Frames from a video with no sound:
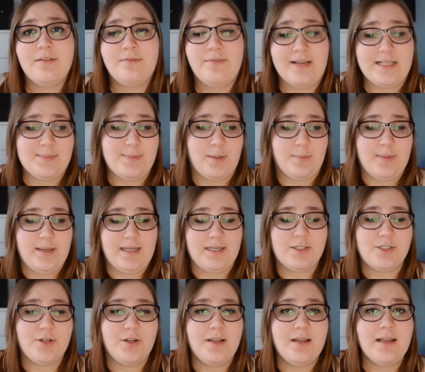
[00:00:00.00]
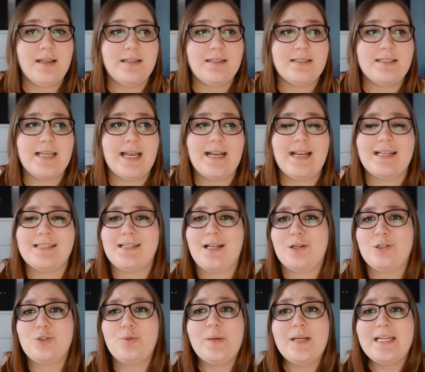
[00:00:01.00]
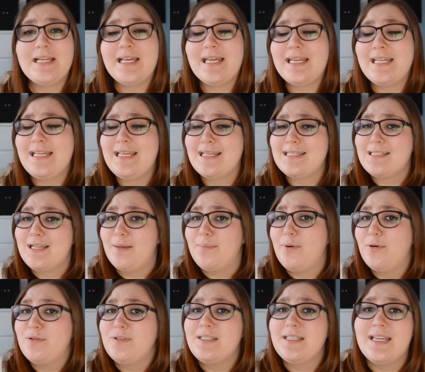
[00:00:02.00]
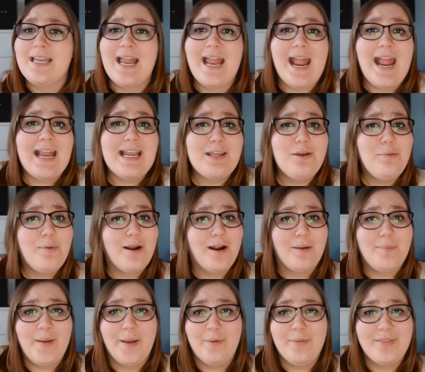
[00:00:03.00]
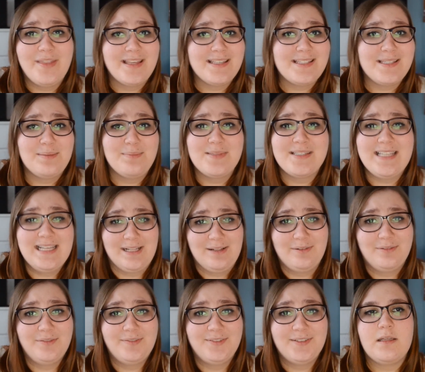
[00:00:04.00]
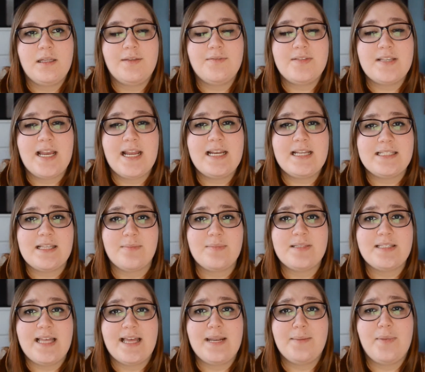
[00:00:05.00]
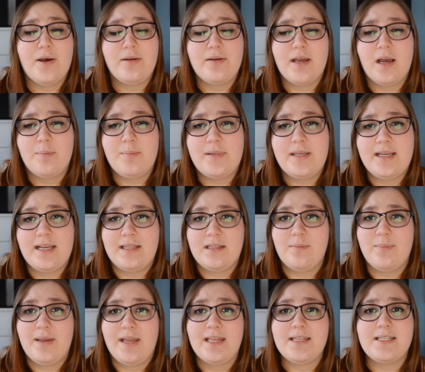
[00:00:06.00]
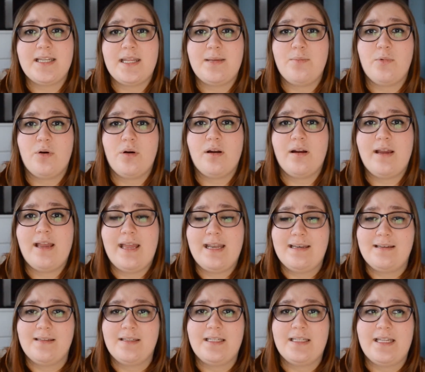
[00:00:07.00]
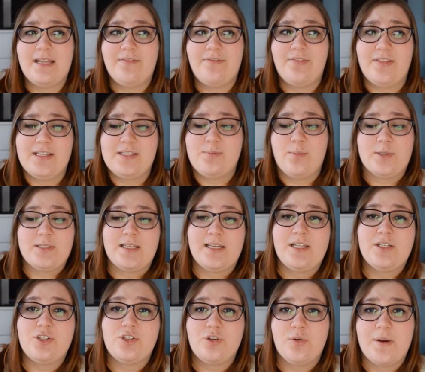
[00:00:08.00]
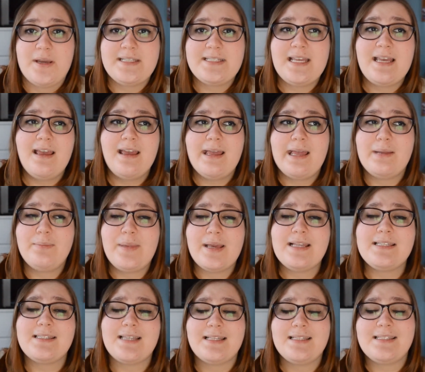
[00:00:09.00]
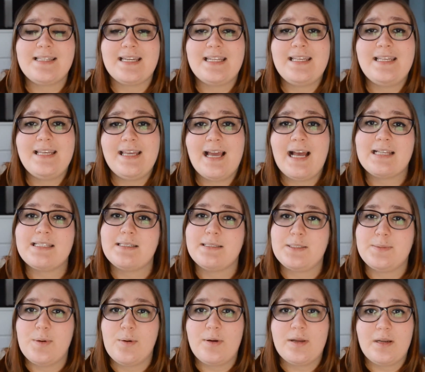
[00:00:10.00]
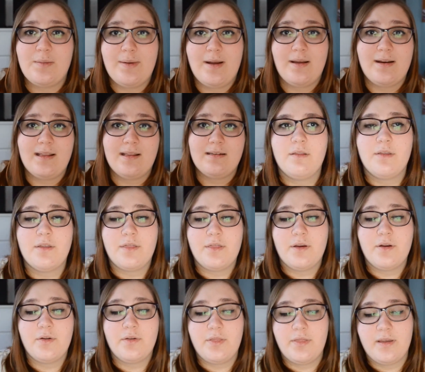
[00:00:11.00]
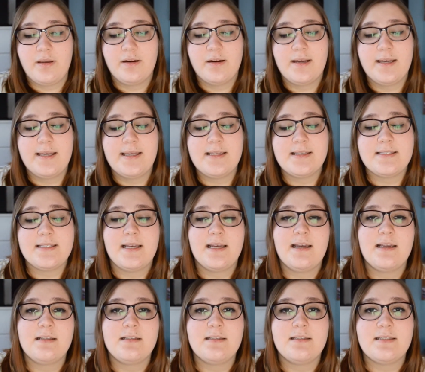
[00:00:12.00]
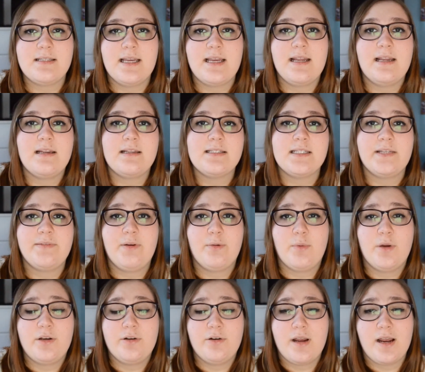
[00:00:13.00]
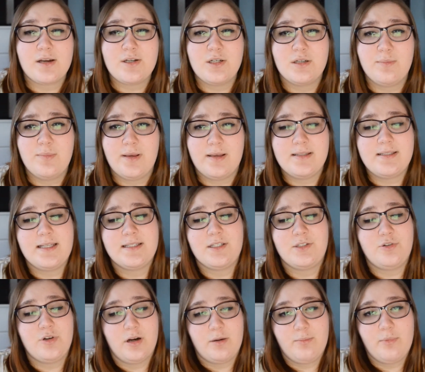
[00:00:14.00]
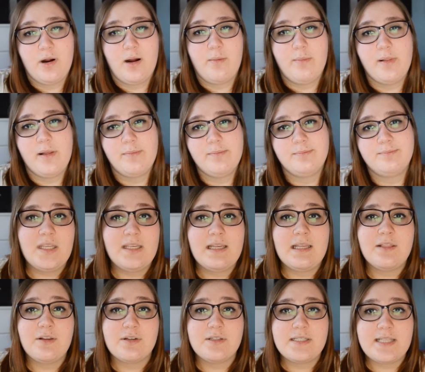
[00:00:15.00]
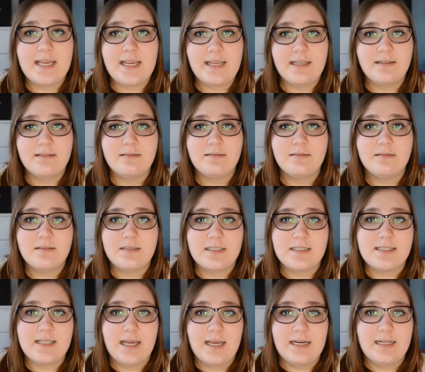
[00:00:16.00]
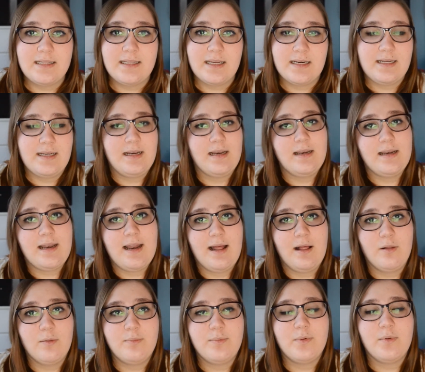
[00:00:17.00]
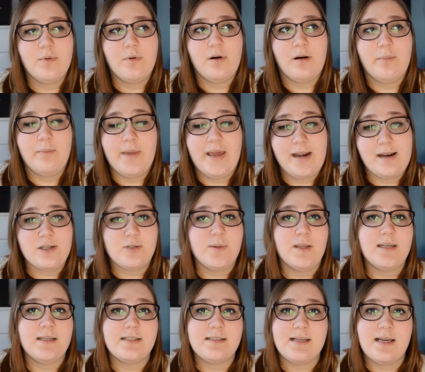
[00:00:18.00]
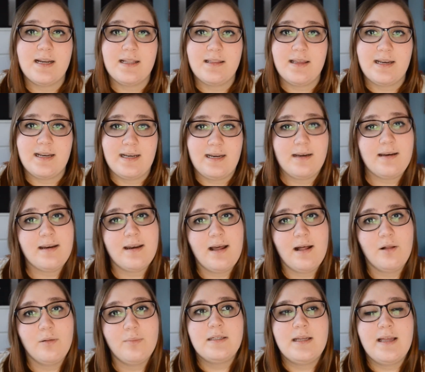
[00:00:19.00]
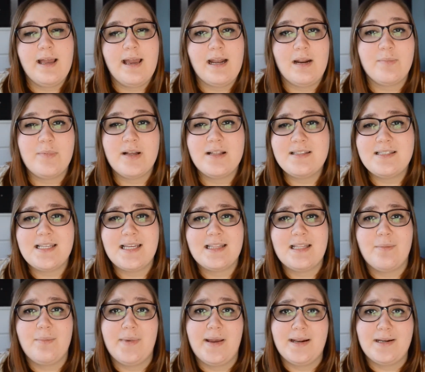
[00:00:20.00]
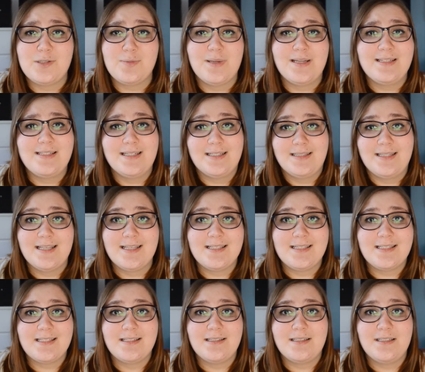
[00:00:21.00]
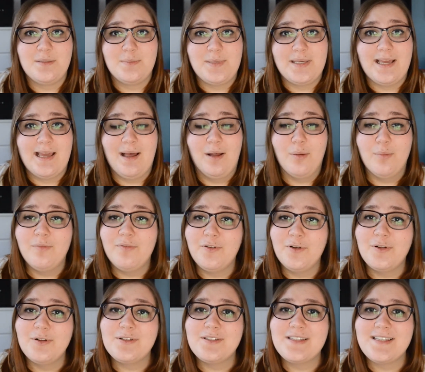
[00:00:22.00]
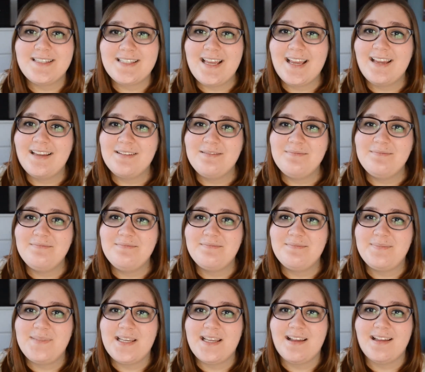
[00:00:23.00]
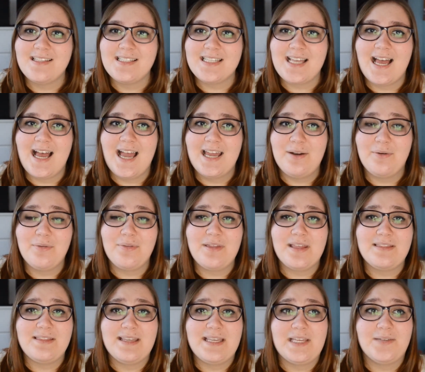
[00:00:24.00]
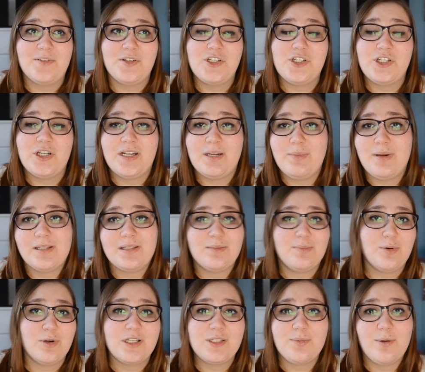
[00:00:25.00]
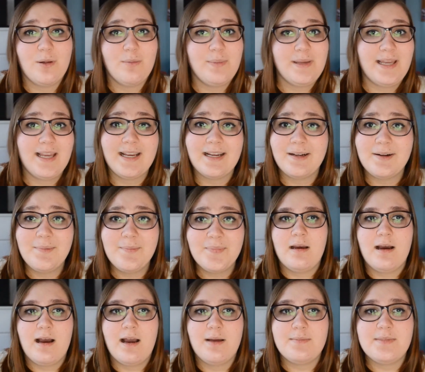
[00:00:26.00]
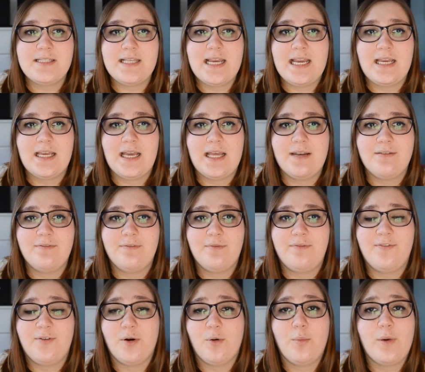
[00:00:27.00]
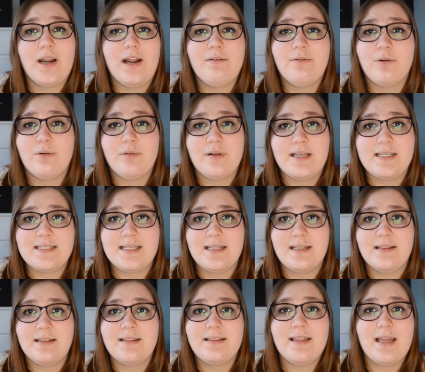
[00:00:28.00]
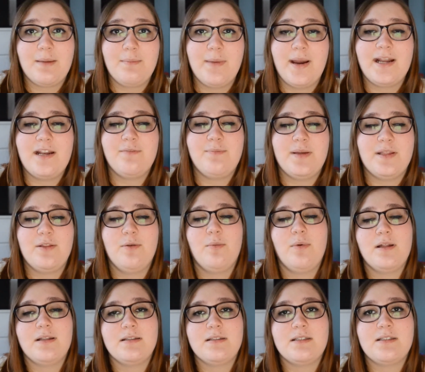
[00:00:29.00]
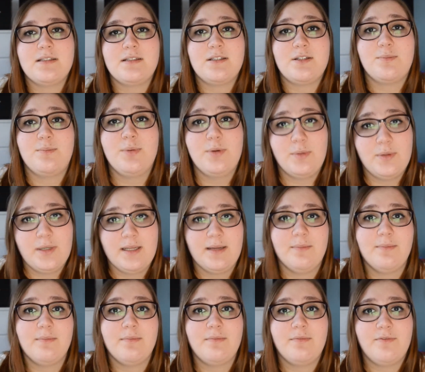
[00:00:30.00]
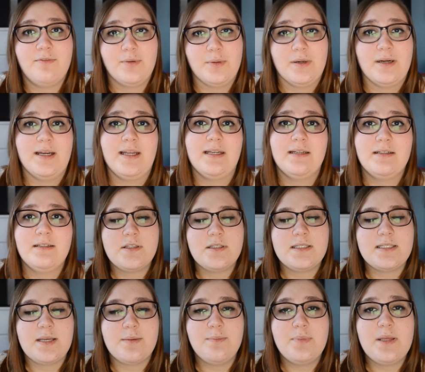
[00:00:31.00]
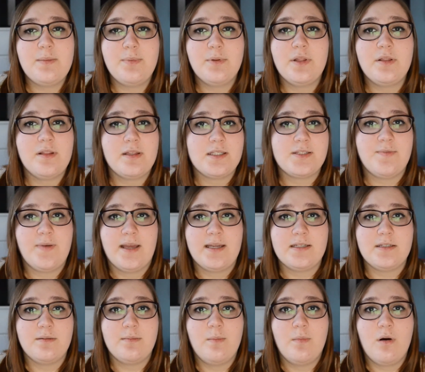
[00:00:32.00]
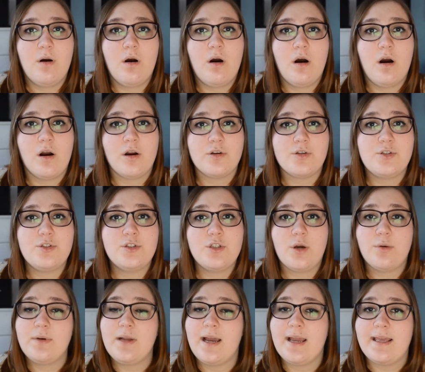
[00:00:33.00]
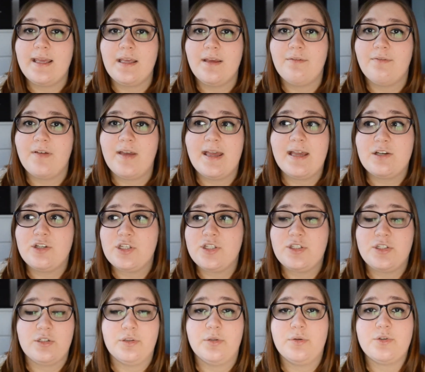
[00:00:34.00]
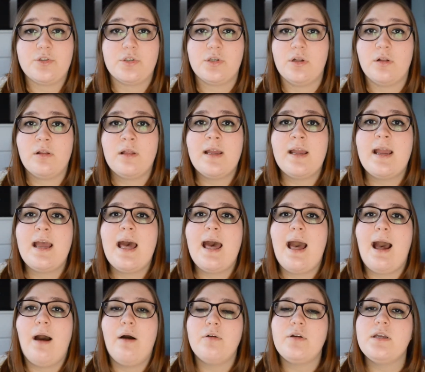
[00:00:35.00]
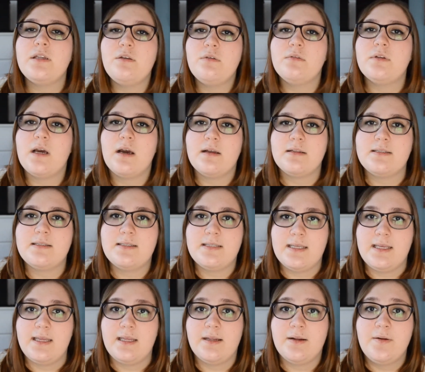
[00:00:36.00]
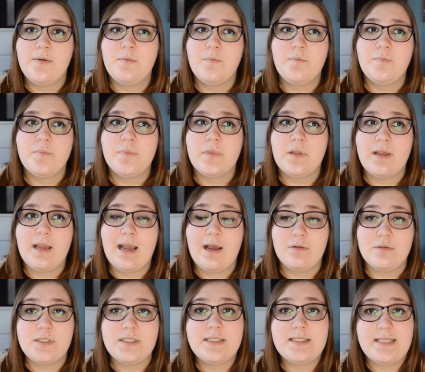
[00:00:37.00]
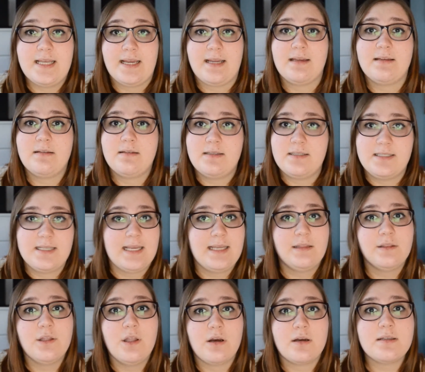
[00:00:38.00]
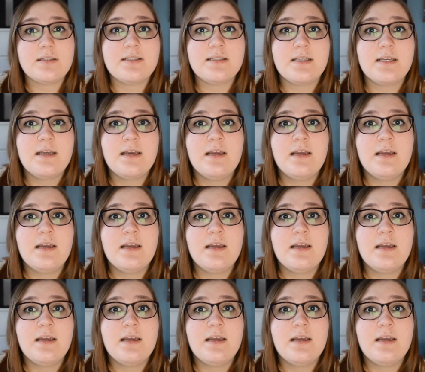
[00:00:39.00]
Facebook page. Zayn has not tweeted, he has not posted anywhere about this himself. If Zayn is upset about not being in the band anymore, and if this wasn't his choice, it makes sense that he hasn't spoken about it. The third theory is that Zayn is leaving One Direction because he has a drug problem. Either Zayn decided that he needed help, or management decided that he needed help. And I'm not saying that management did this to be helpful to Zayn, because I don't think they gave a shit about the boy's well-being. I'm saying it for whatever reason, they might have been the ones him for it. Some people in this fandom are so naive and just delusional. How can you not see how sick Zayn looks?